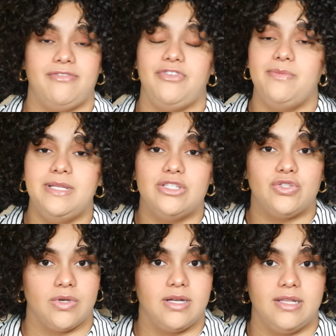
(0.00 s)
If you've been
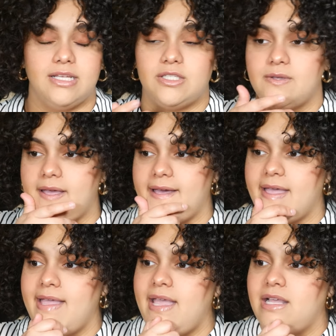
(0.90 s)
struggling to
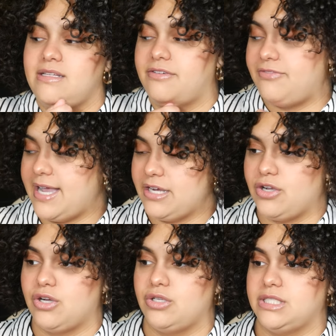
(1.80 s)
get
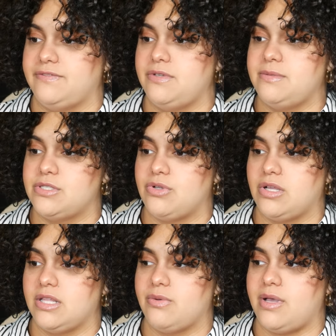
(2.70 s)
defined curls, if you've been
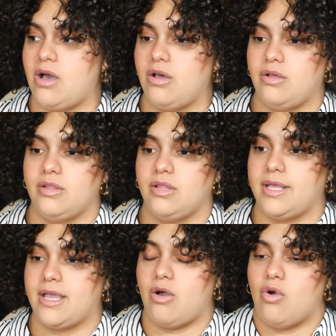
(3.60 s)
struggling with all
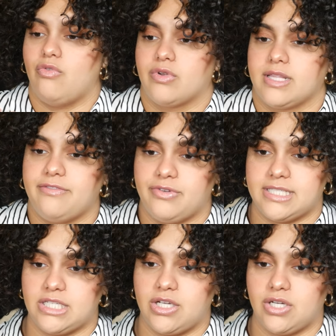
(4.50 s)
like overly
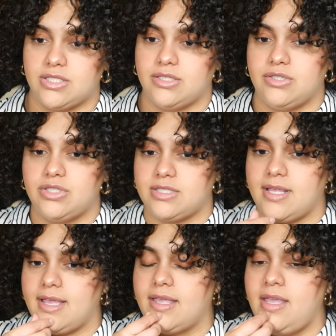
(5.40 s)
frizzy curls and you're just
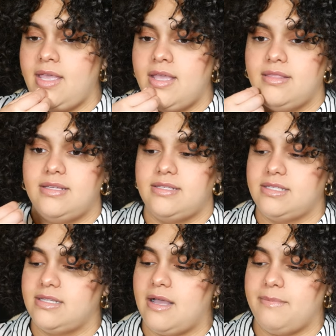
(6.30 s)
like, this
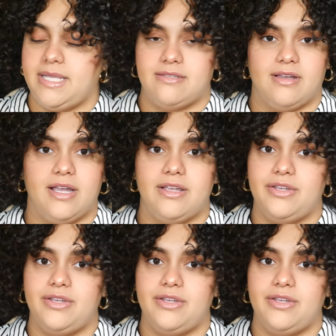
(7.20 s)
is not me, sorry.